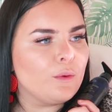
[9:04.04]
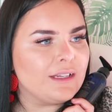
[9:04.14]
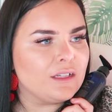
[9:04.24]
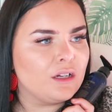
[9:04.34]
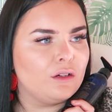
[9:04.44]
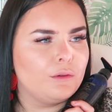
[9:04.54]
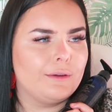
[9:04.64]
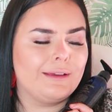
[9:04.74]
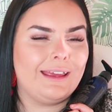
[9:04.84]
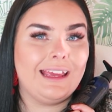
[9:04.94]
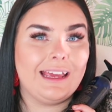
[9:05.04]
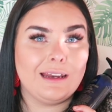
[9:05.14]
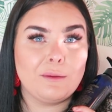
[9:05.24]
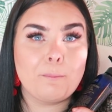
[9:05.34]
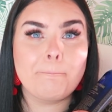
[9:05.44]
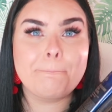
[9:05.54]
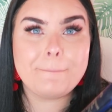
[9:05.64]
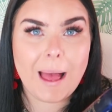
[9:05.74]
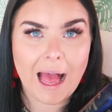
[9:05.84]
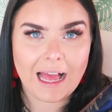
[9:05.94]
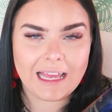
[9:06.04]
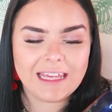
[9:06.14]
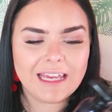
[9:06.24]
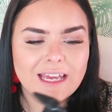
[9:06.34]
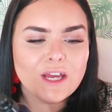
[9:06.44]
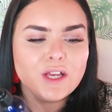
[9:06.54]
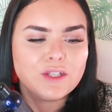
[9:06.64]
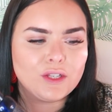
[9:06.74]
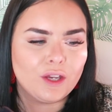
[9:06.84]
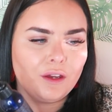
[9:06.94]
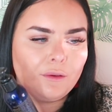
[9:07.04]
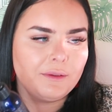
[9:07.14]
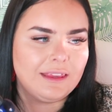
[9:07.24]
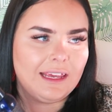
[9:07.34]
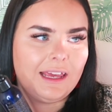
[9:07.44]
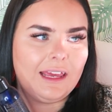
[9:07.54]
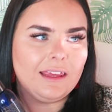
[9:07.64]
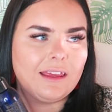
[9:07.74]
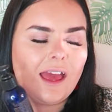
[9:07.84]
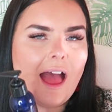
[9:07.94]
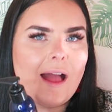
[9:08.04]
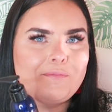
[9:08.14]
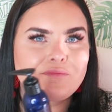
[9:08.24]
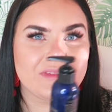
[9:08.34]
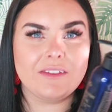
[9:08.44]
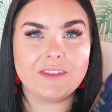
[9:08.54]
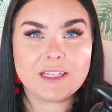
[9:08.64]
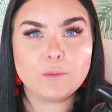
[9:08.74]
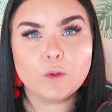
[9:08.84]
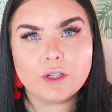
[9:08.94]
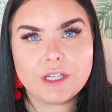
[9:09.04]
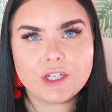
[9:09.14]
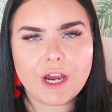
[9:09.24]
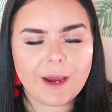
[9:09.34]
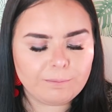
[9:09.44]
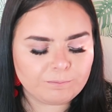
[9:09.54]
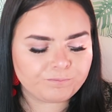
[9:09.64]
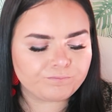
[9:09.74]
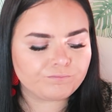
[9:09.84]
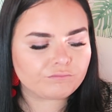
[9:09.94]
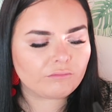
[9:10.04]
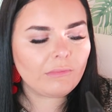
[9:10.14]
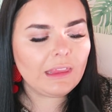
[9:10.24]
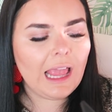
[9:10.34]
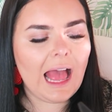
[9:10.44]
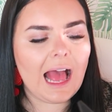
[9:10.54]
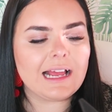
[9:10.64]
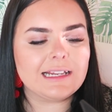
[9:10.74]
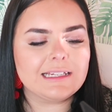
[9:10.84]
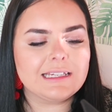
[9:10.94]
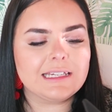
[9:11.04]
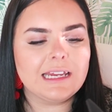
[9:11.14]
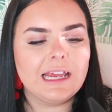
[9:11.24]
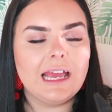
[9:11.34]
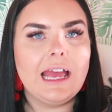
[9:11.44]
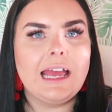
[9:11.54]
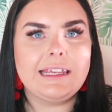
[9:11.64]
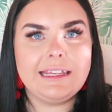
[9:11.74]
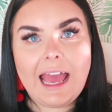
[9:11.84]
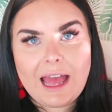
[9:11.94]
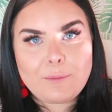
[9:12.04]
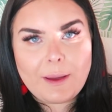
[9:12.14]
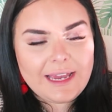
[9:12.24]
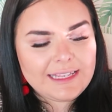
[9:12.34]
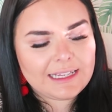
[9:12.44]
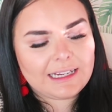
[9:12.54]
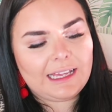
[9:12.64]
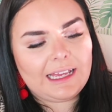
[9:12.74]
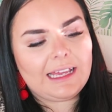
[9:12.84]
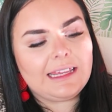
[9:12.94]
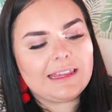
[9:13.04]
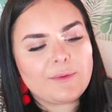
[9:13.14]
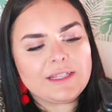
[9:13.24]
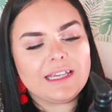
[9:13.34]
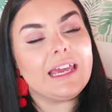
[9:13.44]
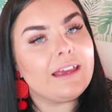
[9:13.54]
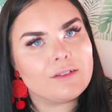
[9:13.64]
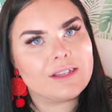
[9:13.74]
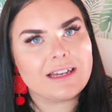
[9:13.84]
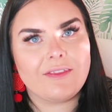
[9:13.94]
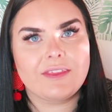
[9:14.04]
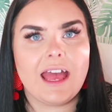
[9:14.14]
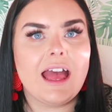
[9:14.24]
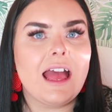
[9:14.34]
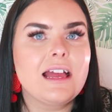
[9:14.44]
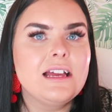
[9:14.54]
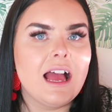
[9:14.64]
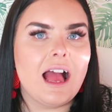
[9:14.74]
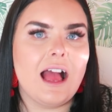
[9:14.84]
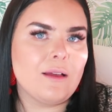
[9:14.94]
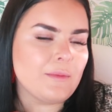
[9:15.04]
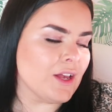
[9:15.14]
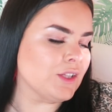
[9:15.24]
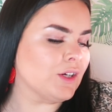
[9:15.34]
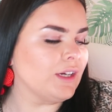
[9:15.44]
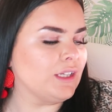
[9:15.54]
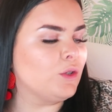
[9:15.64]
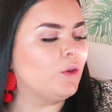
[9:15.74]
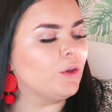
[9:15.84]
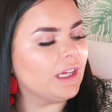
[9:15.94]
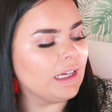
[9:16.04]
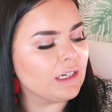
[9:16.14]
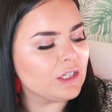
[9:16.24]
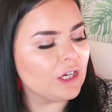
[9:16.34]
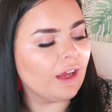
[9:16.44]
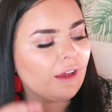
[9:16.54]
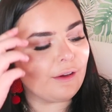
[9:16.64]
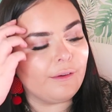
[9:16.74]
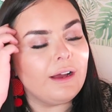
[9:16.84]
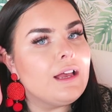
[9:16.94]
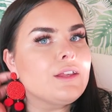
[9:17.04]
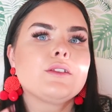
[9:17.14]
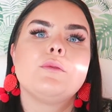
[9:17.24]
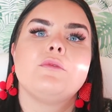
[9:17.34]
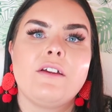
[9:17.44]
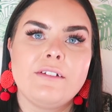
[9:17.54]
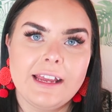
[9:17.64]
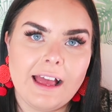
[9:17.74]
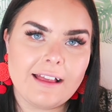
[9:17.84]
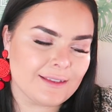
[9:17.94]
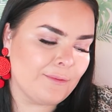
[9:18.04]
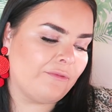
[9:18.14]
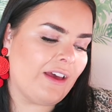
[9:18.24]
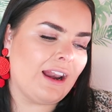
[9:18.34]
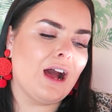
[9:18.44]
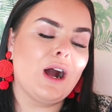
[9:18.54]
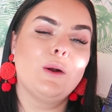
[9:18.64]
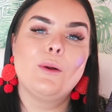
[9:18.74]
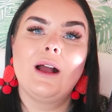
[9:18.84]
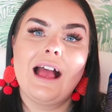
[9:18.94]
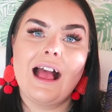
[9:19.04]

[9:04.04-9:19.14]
went along in May to the This Morning show, and yeah, basically there was a Kiehl stand there. I started talking to some very handsome fellow